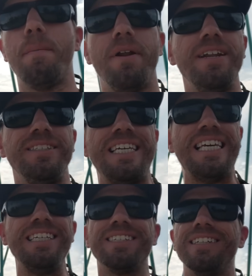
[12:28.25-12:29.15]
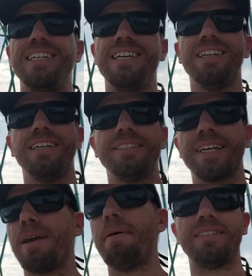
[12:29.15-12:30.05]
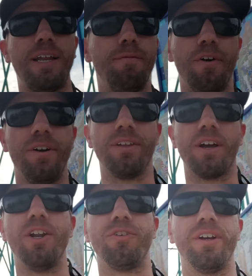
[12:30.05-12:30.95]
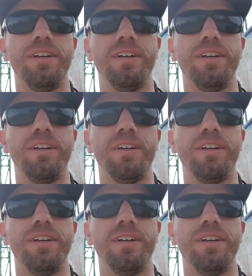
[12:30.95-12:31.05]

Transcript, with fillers: but it is easily second best invert in the country.